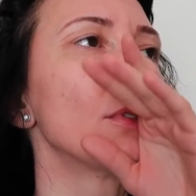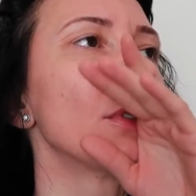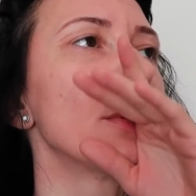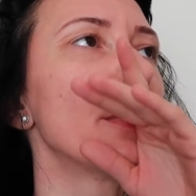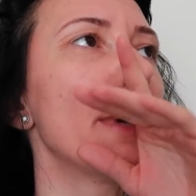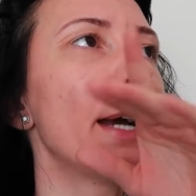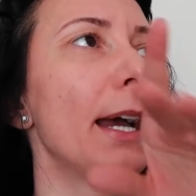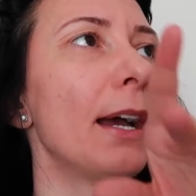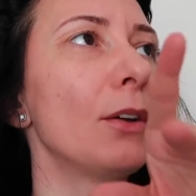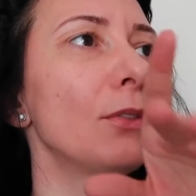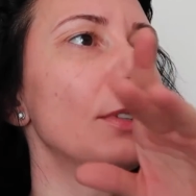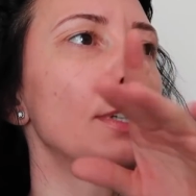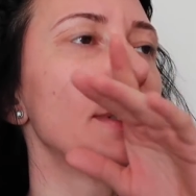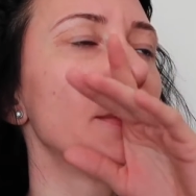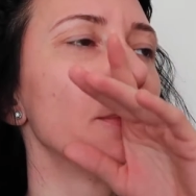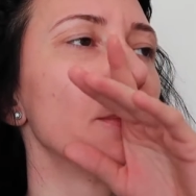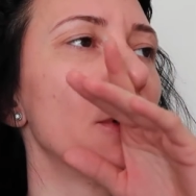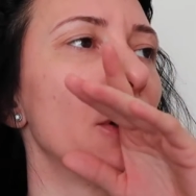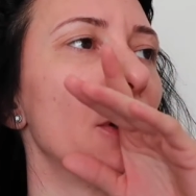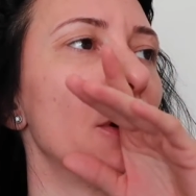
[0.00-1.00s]
Dubai
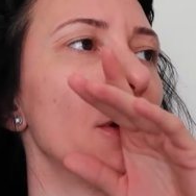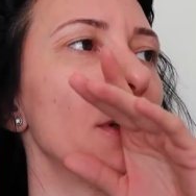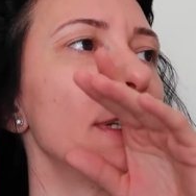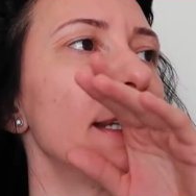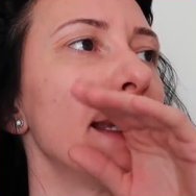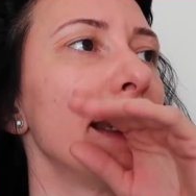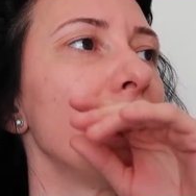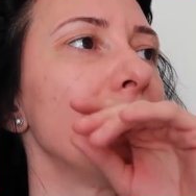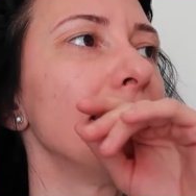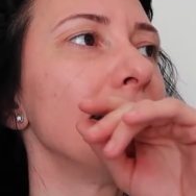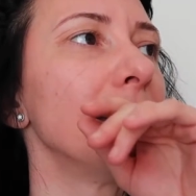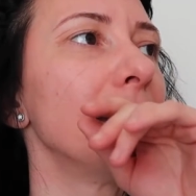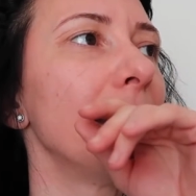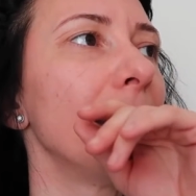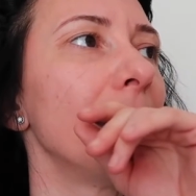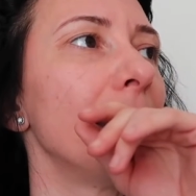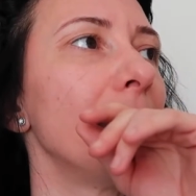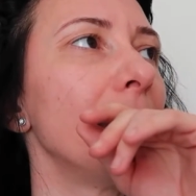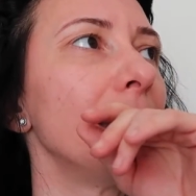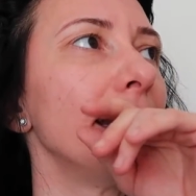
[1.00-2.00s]
Outlet Mall and
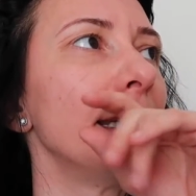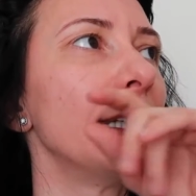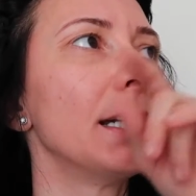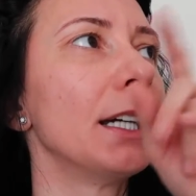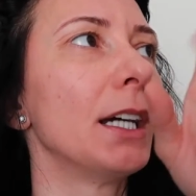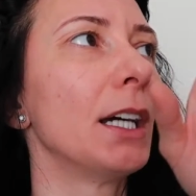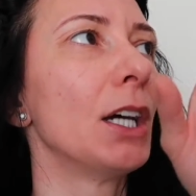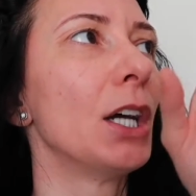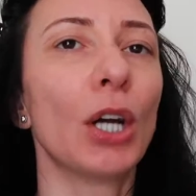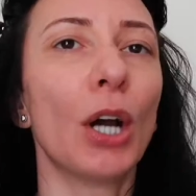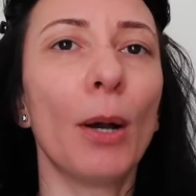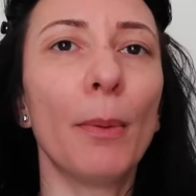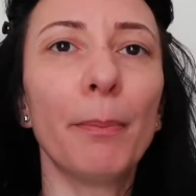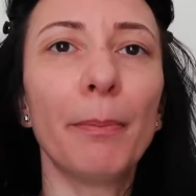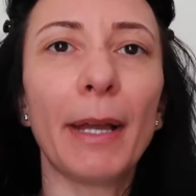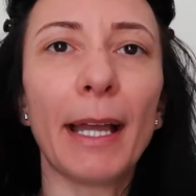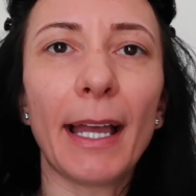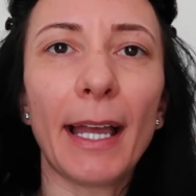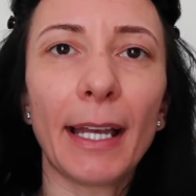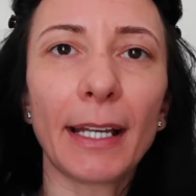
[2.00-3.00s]
then
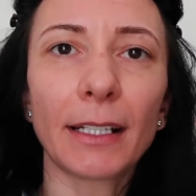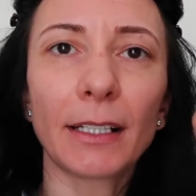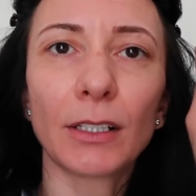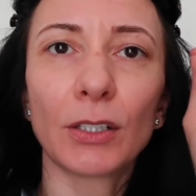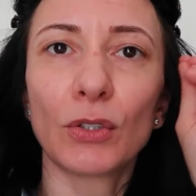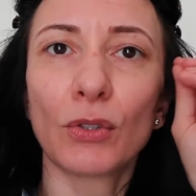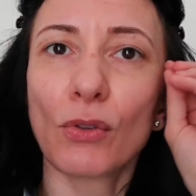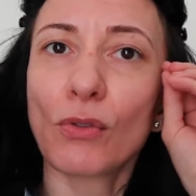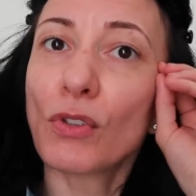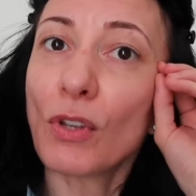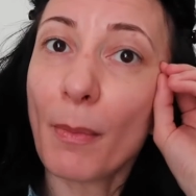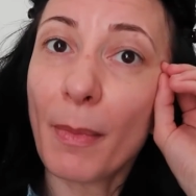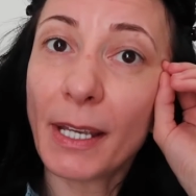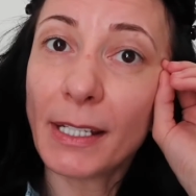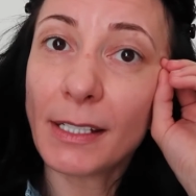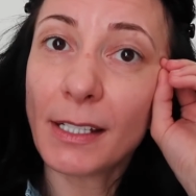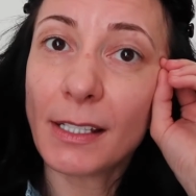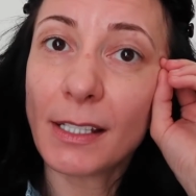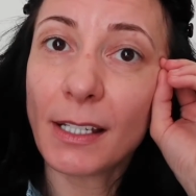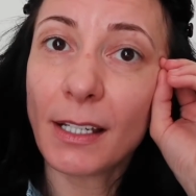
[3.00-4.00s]
come back, do some
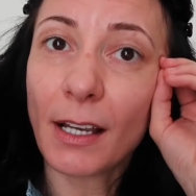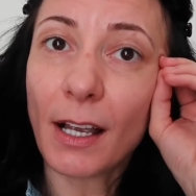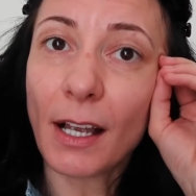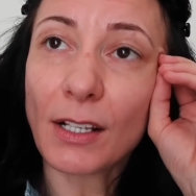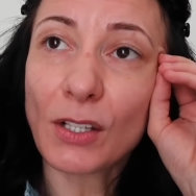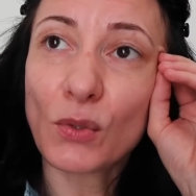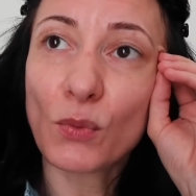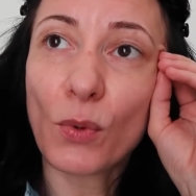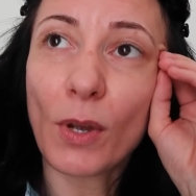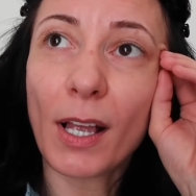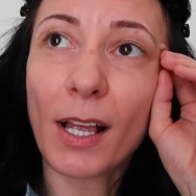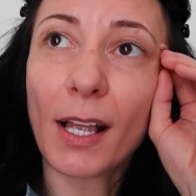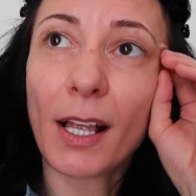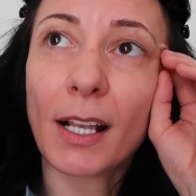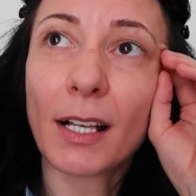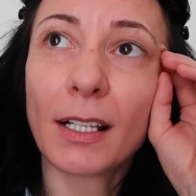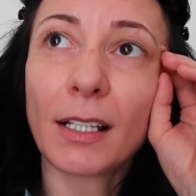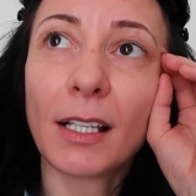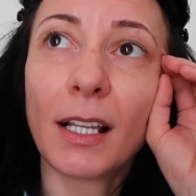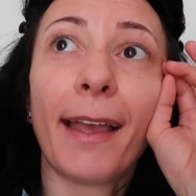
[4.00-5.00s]
editing as
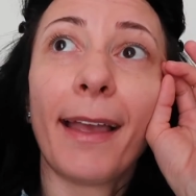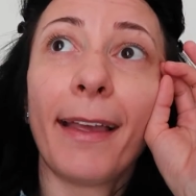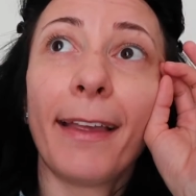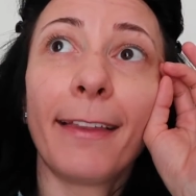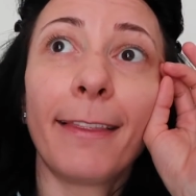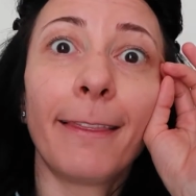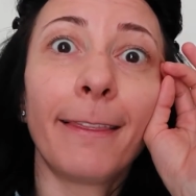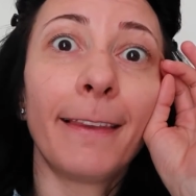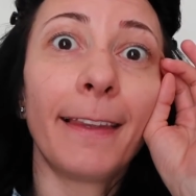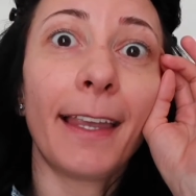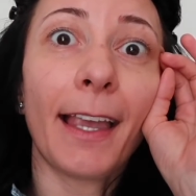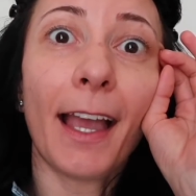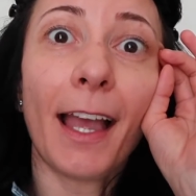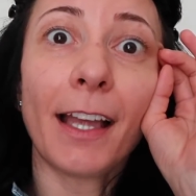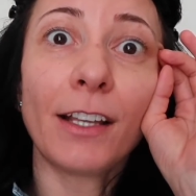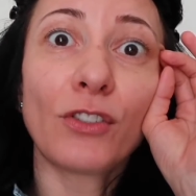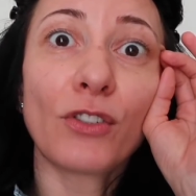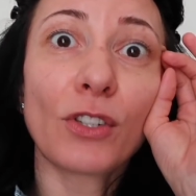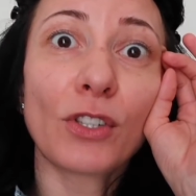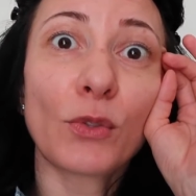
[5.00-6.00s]
well. And
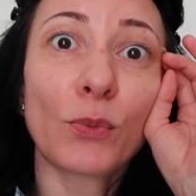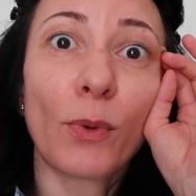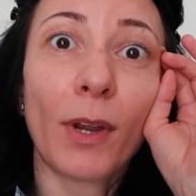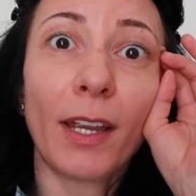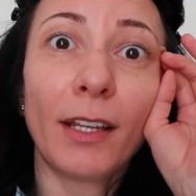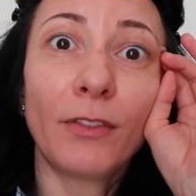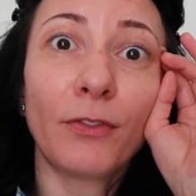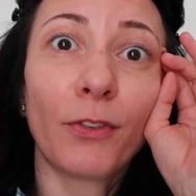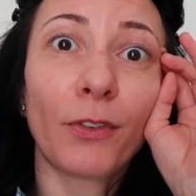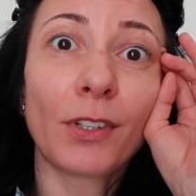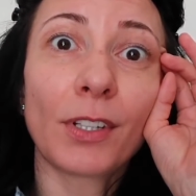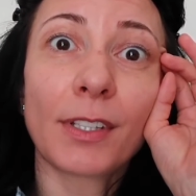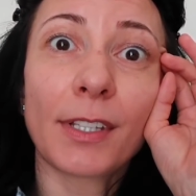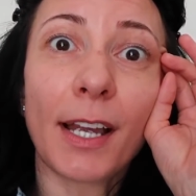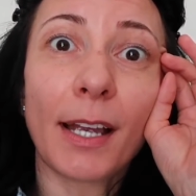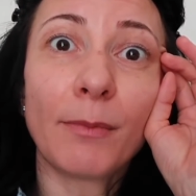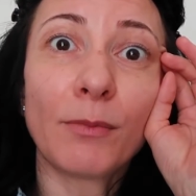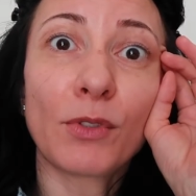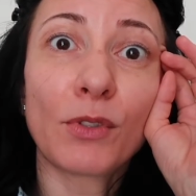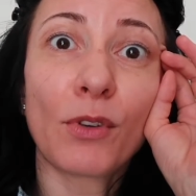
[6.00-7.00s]
yeah, just wait for the
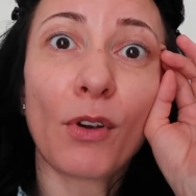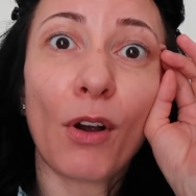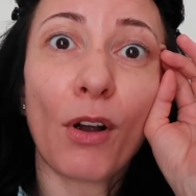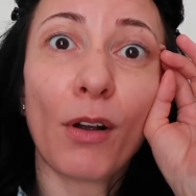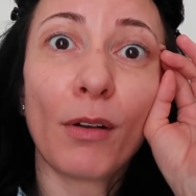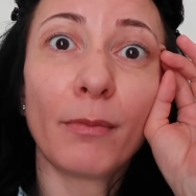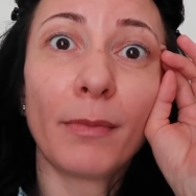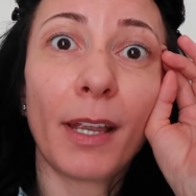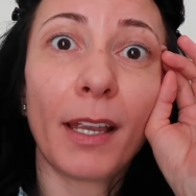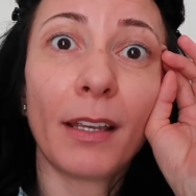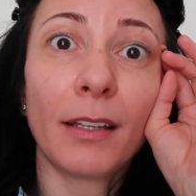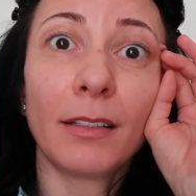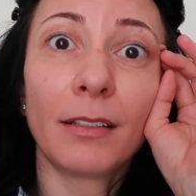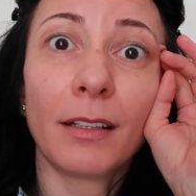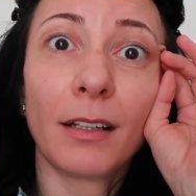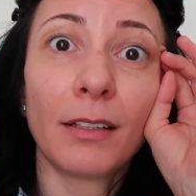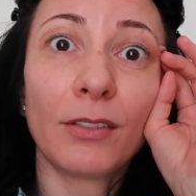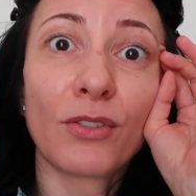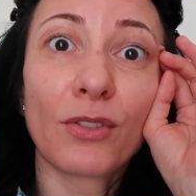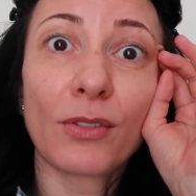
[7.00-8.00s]
time to come
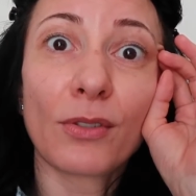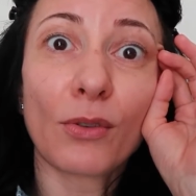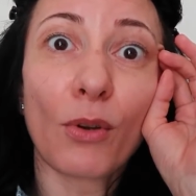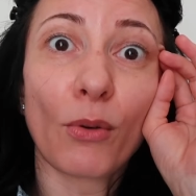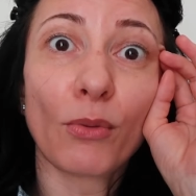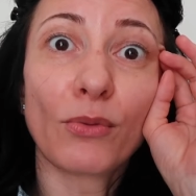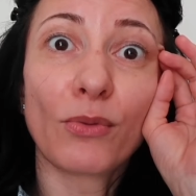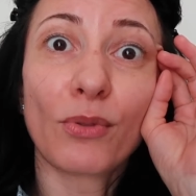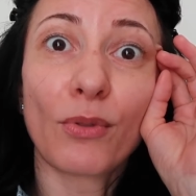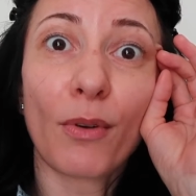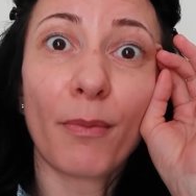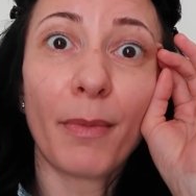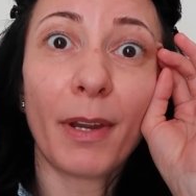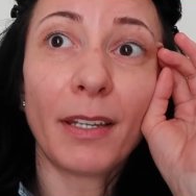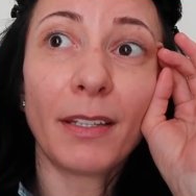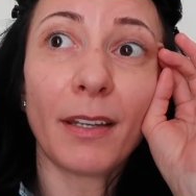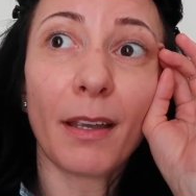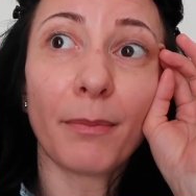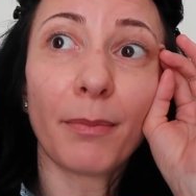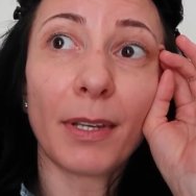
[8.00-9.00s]
and just go to
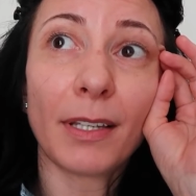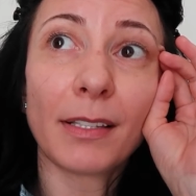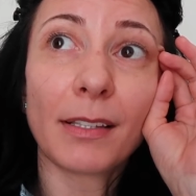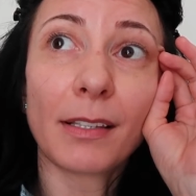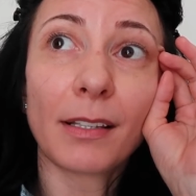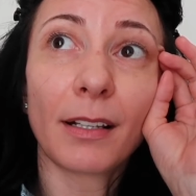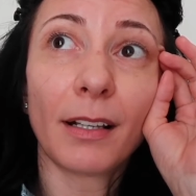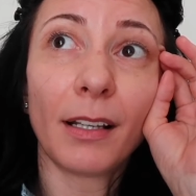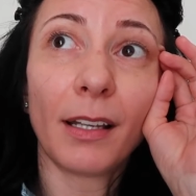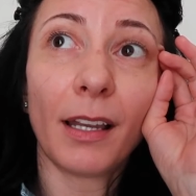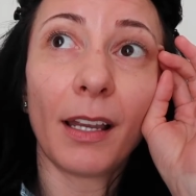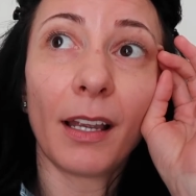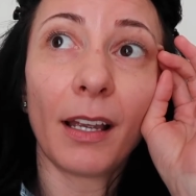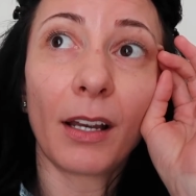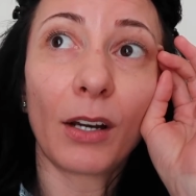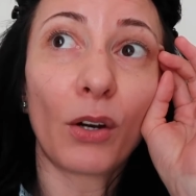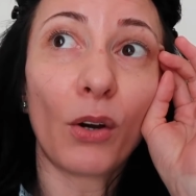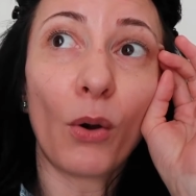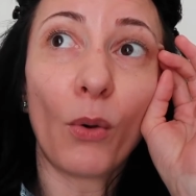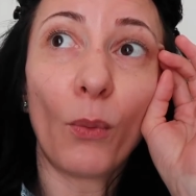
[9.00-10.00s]
Romania basically.
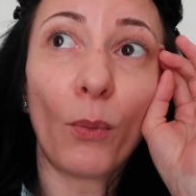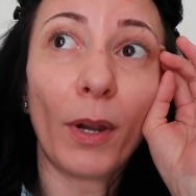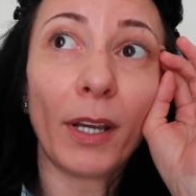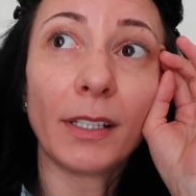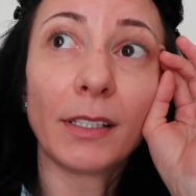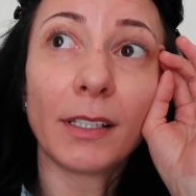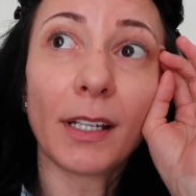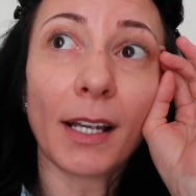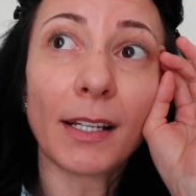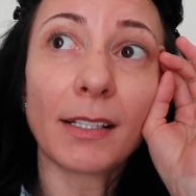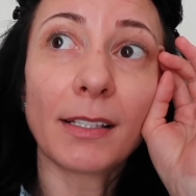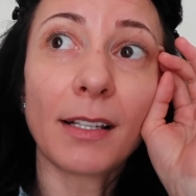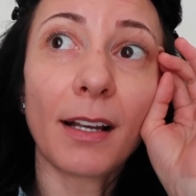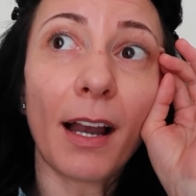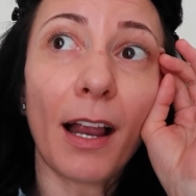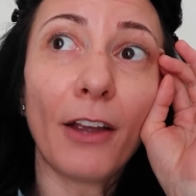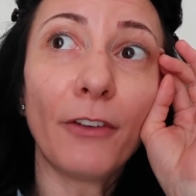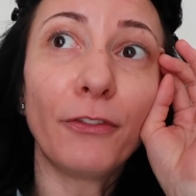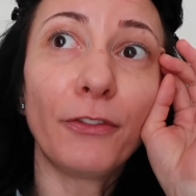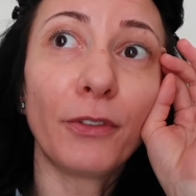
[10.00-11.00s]
Can't wait. I still
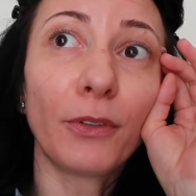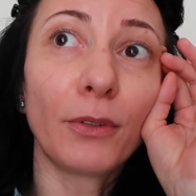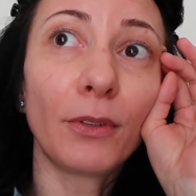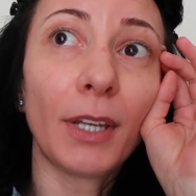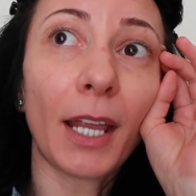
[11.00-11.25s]
have few